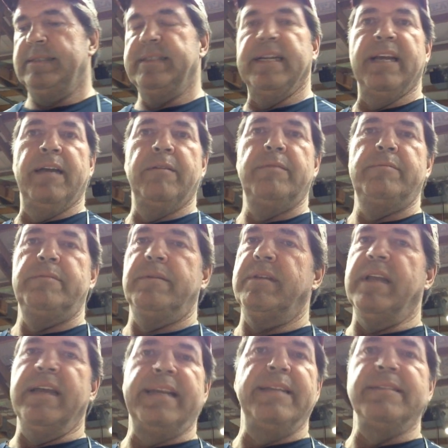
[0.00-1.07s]
no,
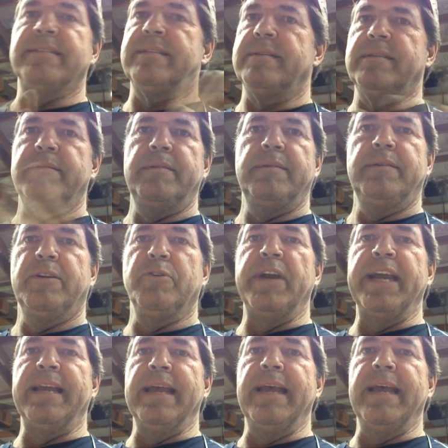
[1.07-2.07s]
Lucky's great